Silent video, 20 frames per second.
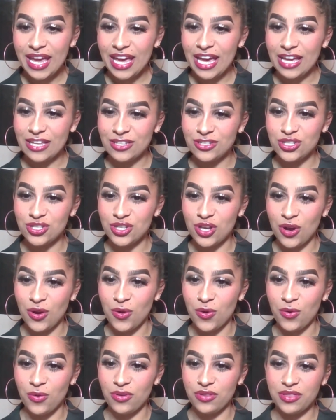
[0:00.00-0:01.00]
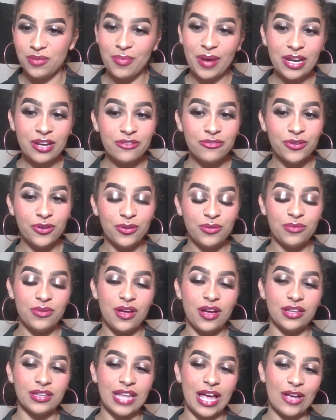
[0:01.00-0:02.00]
And so the microphone
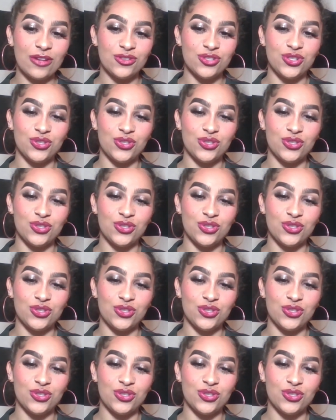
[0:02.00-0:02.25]
allows